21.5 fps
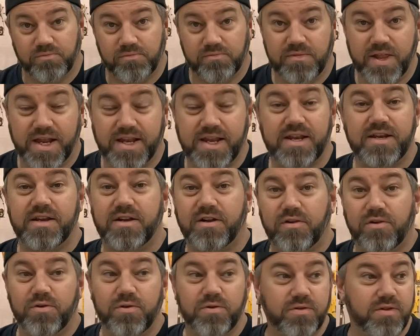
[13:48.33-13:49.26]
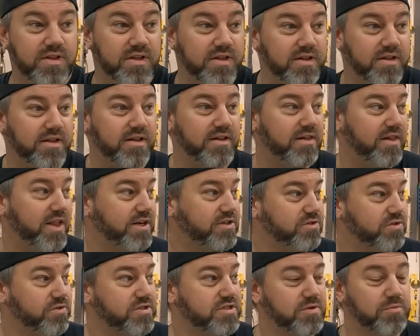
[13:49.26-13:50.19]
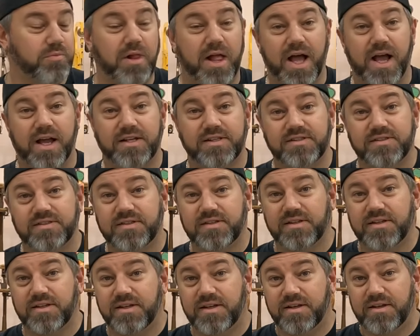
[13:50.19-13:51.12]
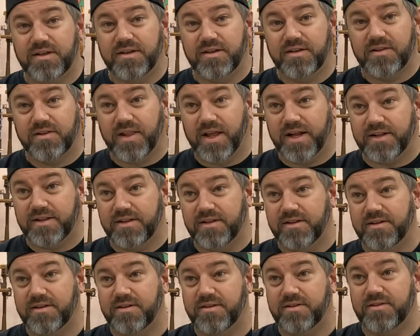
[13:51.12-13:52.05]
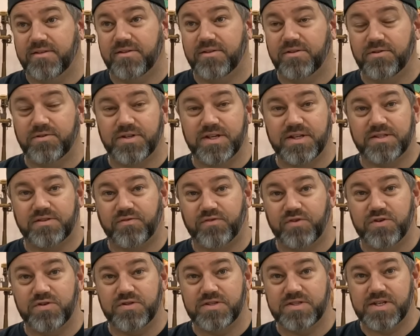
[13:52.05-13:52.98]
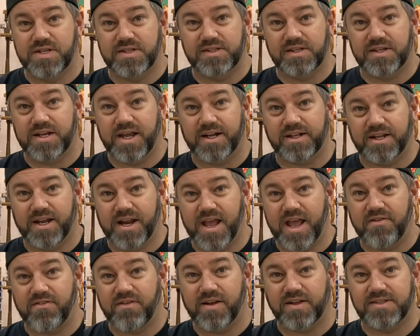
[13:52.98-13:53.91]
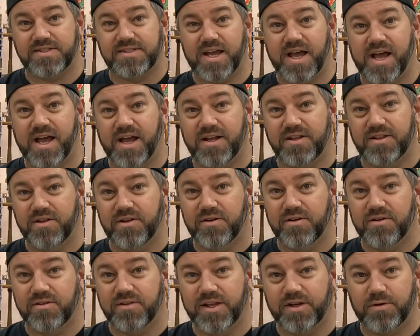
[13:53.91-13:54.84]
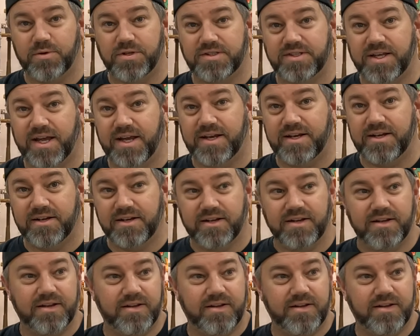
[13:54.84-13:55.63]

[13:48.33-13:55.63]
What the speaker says: That didn't include the electrical supplies, like the little fuse disconnect that I have outside, the liquid tight,